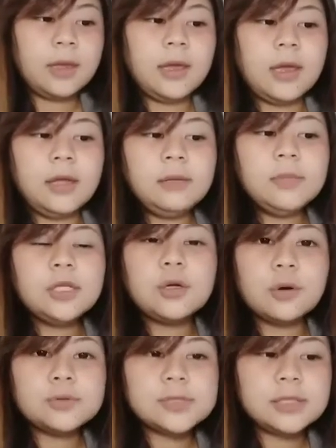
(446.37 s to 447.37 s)
Animal
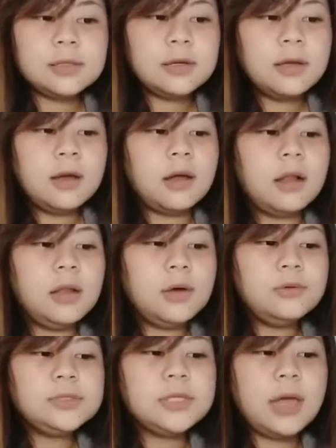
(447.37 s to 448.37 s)
Crossing
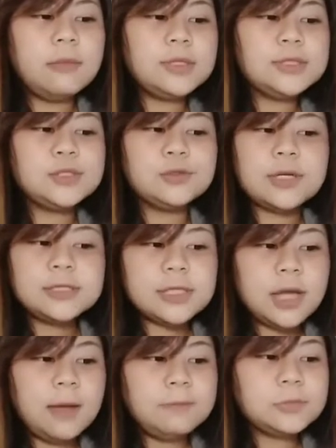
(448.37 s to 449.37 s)
allows gamers to
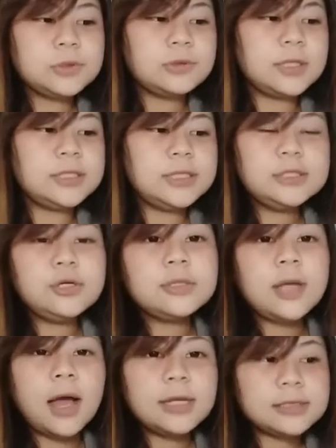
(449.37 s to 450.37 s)
escape to a desert
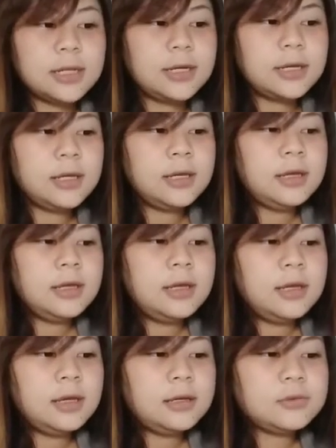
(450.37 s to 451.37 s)
island
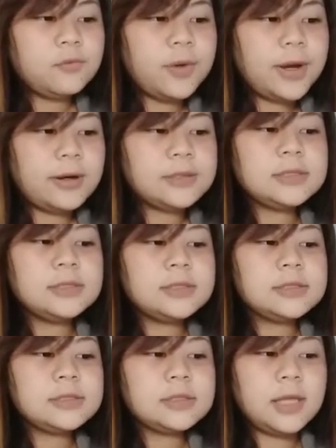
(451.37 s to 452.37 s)
where
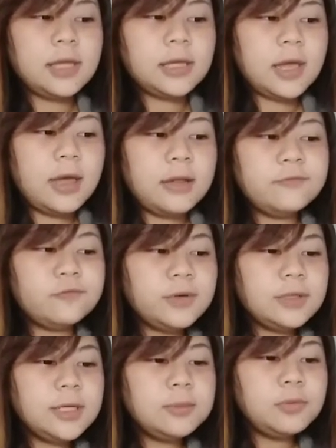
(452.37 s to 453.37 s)
they can
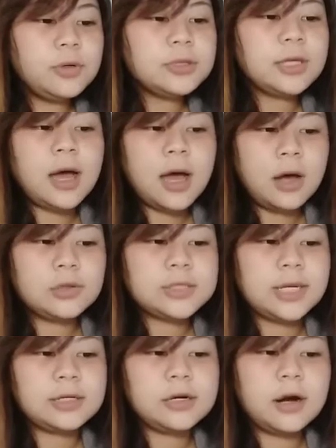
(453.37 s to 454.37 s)
freely build a house
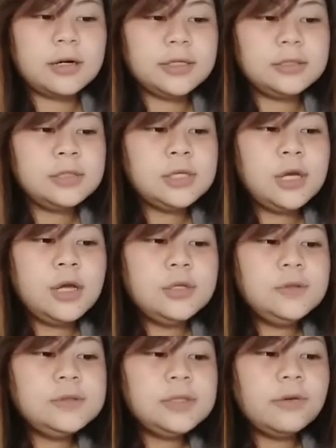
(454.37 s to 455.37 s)
and garden
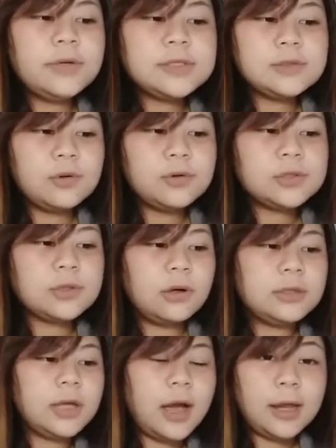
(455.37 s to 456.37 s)
using resources
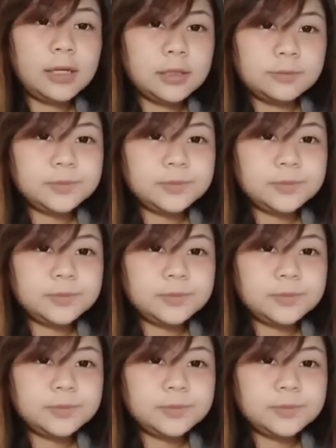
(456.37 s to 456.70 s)
on the island.